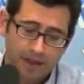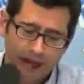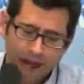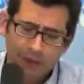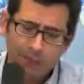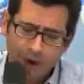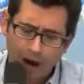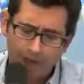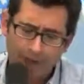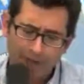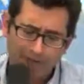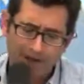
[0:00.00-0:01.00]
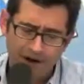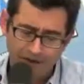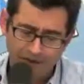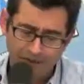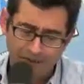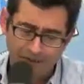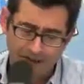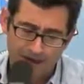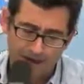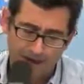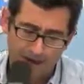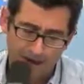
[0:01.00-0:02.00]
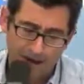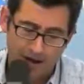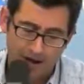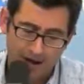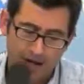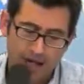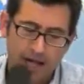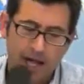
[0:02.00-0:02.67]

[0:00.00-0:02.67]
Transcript: I would probably be very sympathetic to their cause.